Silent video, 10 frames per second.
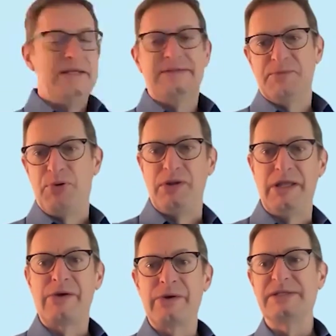is the
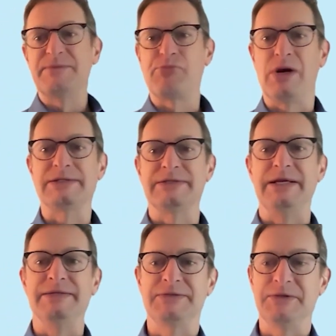Polaris
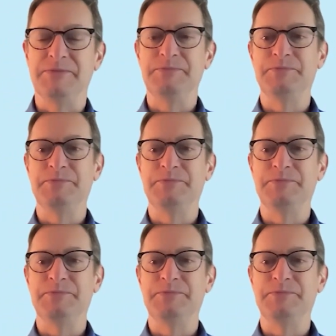process?